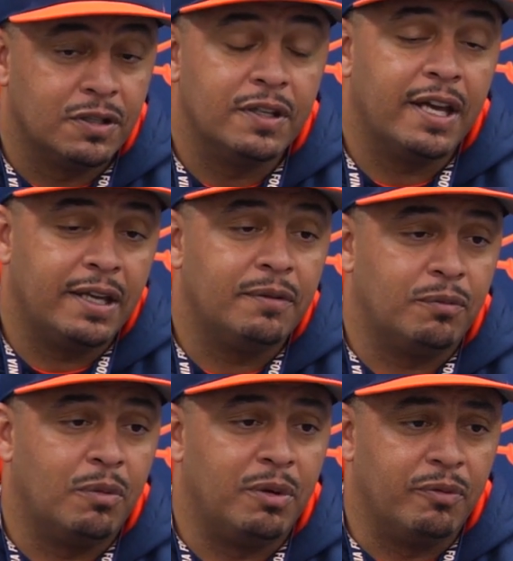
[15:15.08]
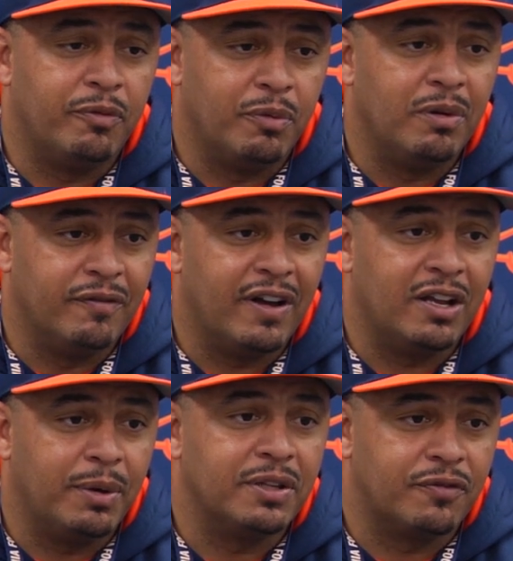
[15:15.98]
Today, when we
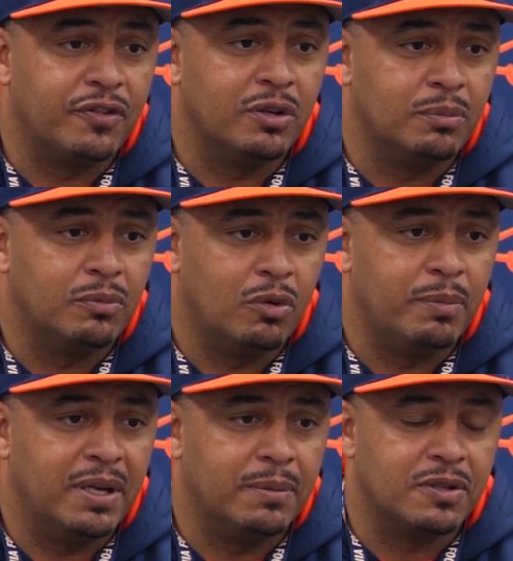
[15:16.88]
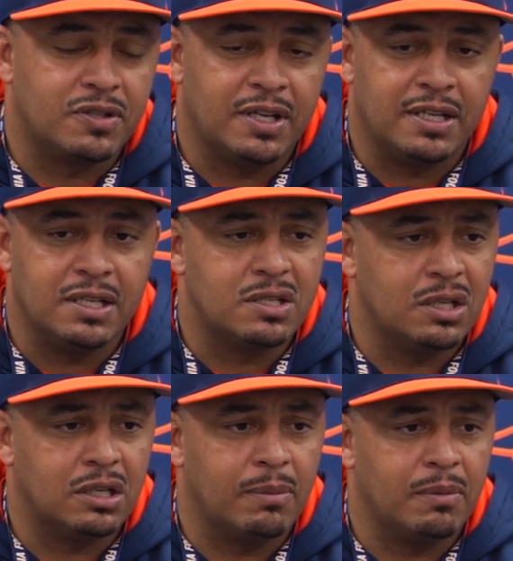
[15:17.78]
evaluate the film, we'll be able to see. I did
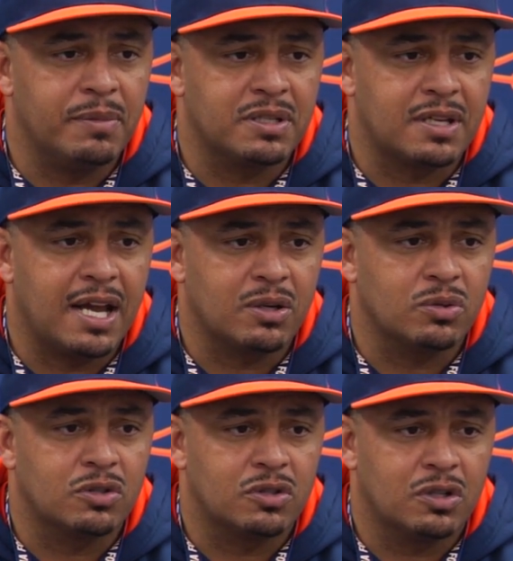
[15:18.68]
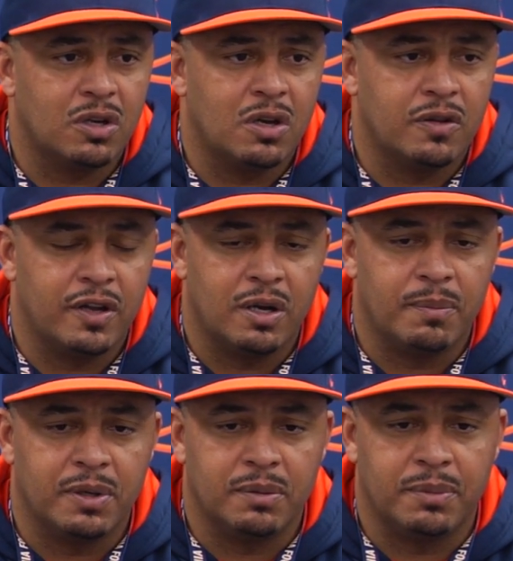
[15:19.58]
see a couple missed tackles there,
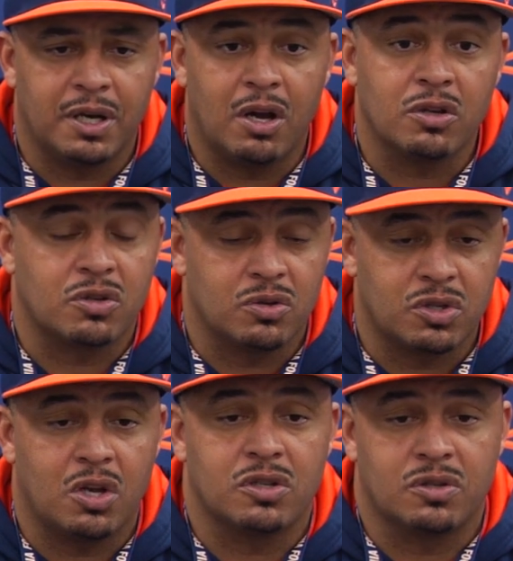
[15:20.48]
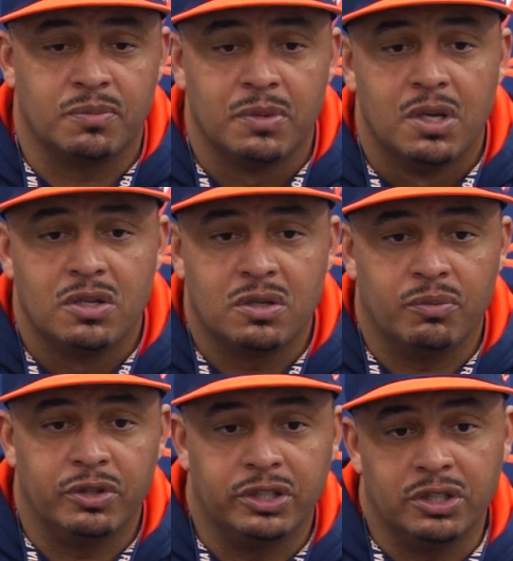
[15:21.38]
but I also saw some
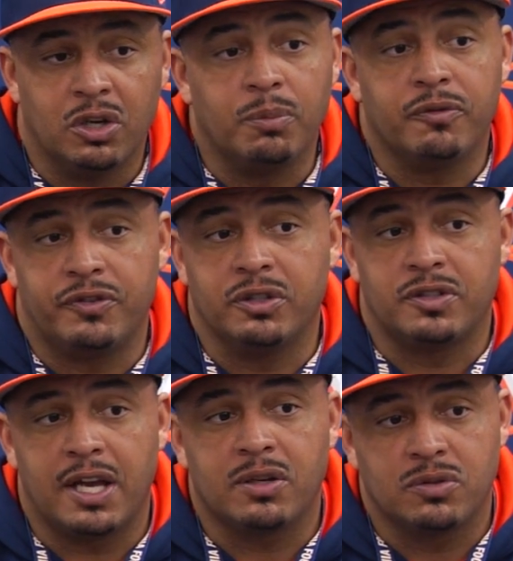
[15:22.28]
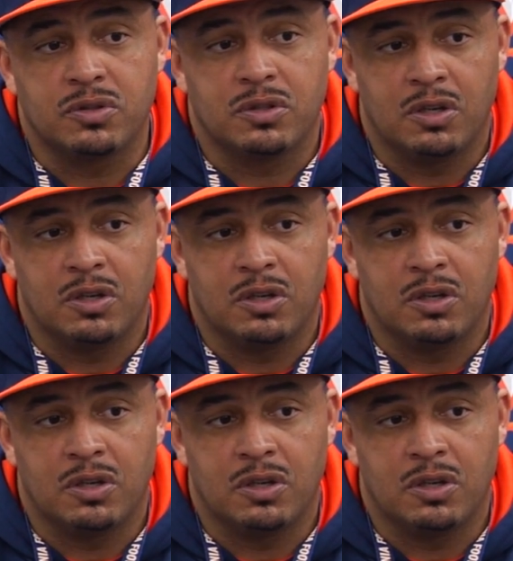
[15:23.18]
really good open field tackles.